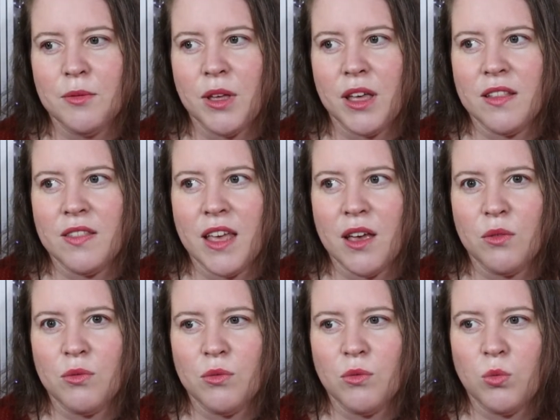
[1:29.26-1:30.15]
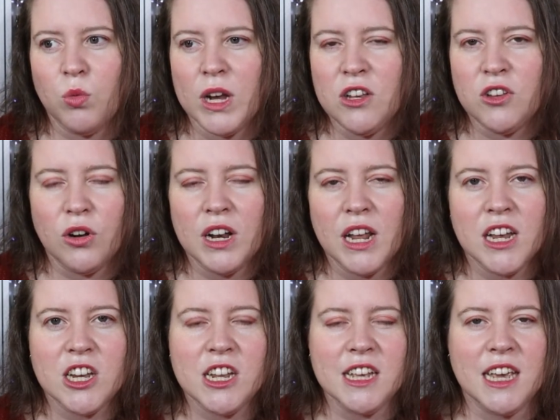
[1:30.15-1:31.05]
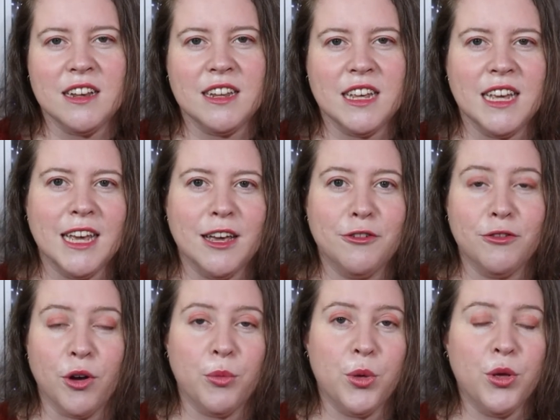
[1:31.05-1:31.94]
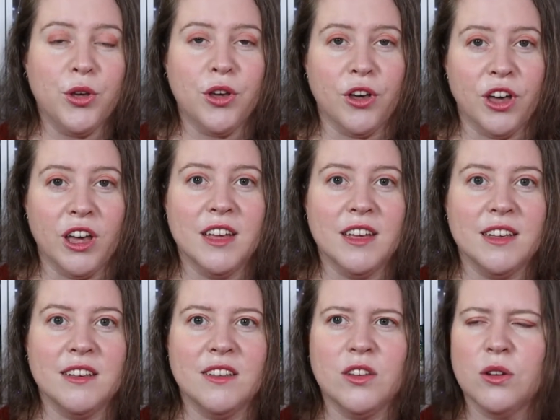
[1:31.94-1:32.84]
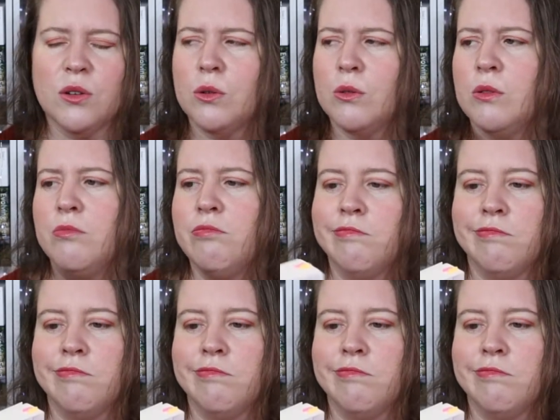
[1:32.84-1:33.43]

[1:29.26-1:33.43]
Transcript: in that we don't actually get to hear from her until